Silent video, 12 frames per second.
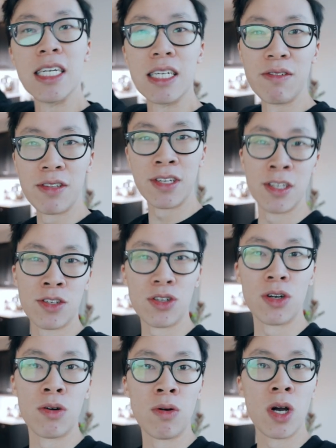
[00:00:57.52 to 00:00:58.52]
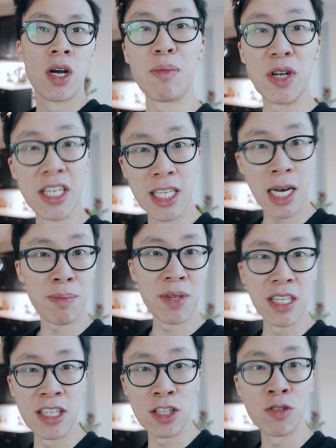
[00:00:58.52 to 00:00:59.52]
and everything, so I'm gonna set up
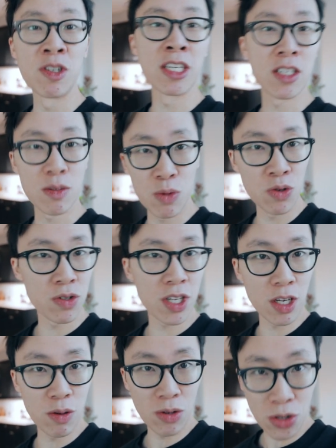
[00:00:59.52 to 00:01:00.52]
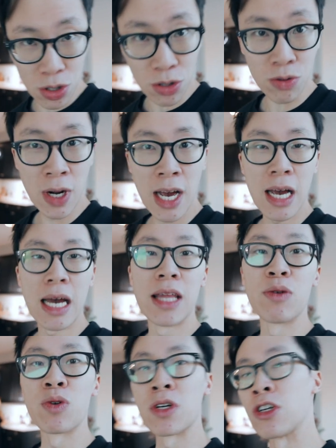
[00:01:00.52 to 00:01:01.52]
the Zhiyun Smooth Q2, and
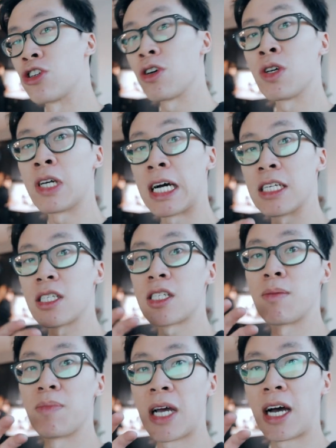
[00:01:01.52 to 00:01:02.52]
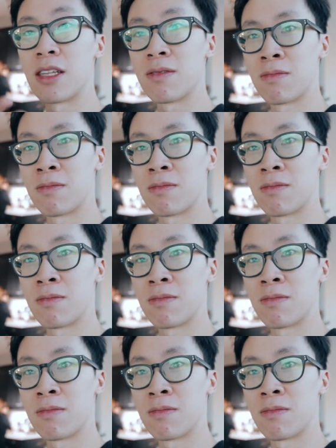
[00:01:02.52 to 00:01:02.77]
then we're gonna show you guys some behind